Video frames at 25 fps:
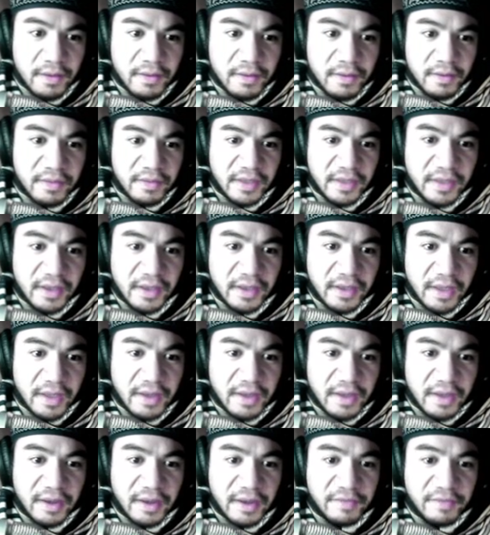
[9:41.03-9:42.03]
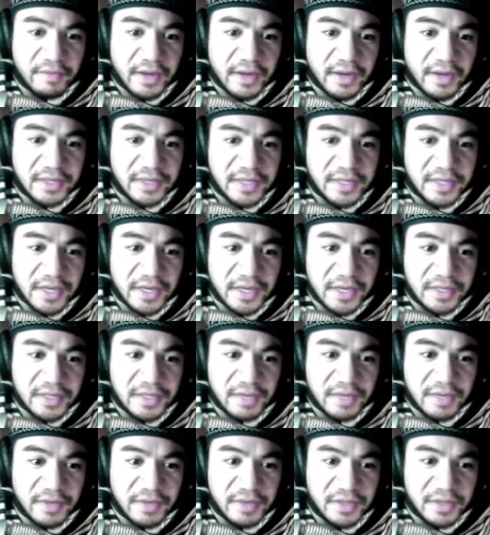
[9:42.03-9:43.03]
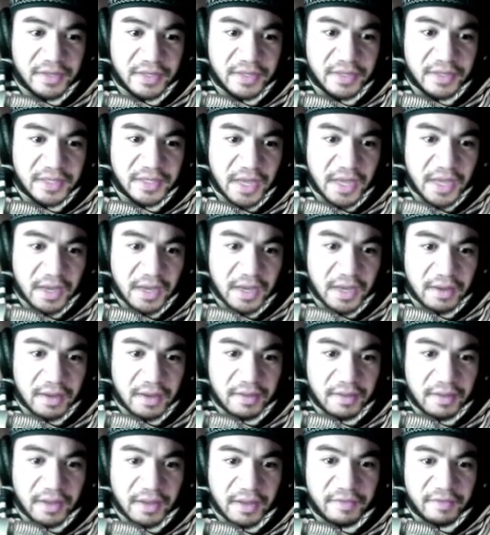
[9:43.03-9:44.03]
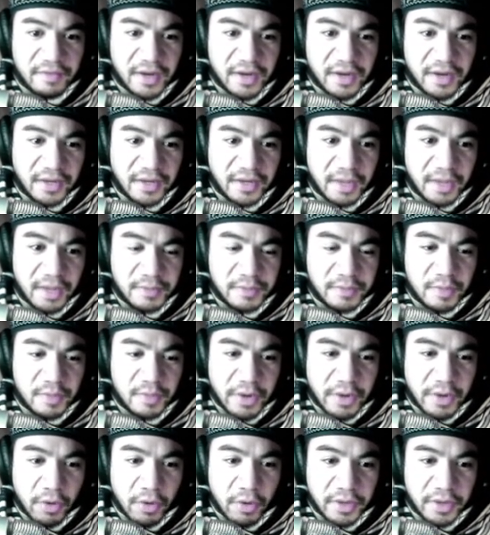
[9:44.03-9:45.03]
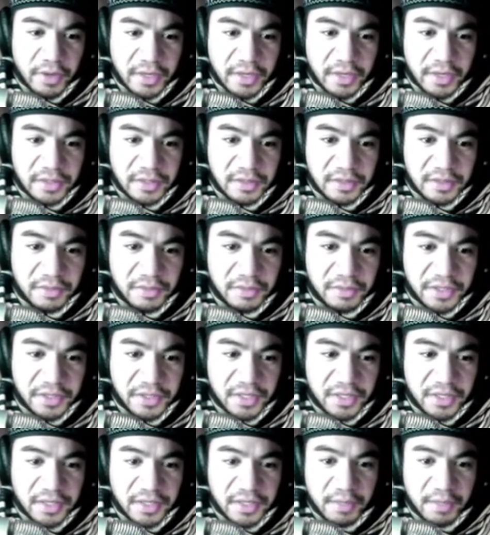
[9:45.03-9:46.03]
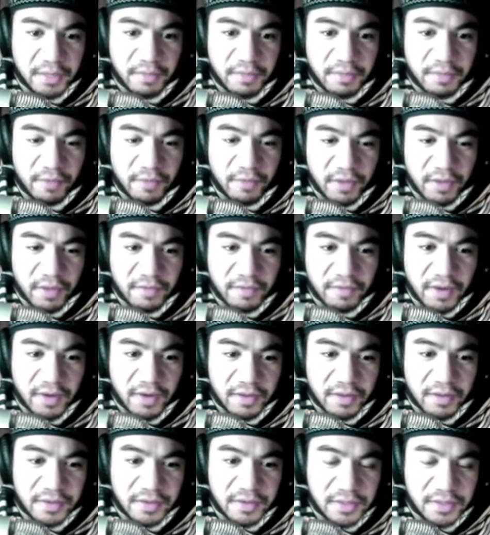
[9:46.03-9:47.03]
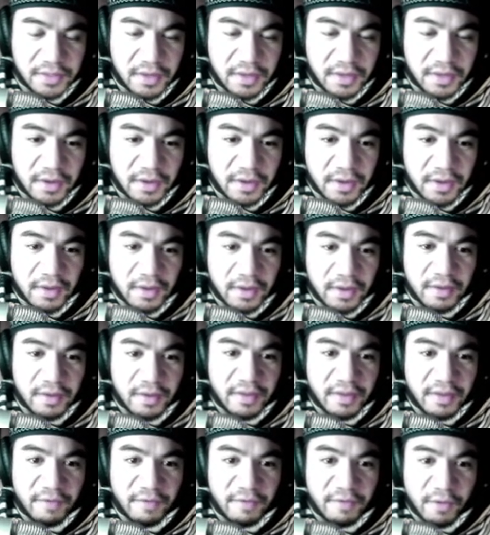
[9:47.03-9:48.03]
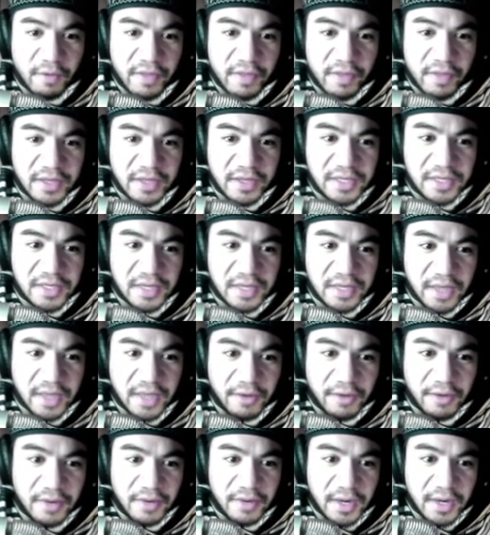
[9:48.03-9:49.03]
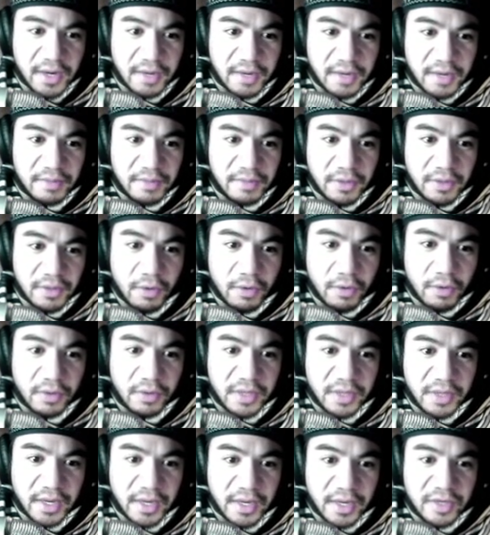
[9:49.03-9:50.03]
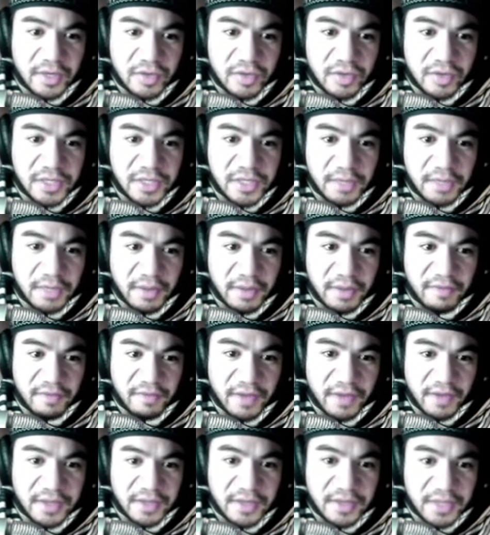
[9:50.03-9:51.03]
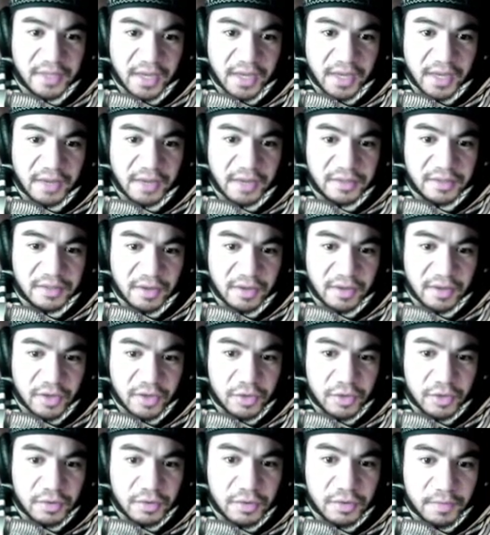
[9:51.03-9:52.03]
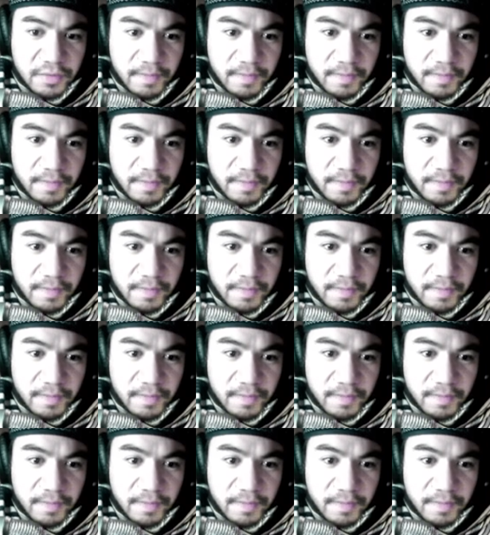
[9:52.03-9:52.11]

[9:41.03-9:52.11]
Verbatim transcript: They and have not ceased even to this day. They have not kept to my ordinances which I set before their fathers, Therefore, thus says Adonai Behold, I do set my face against you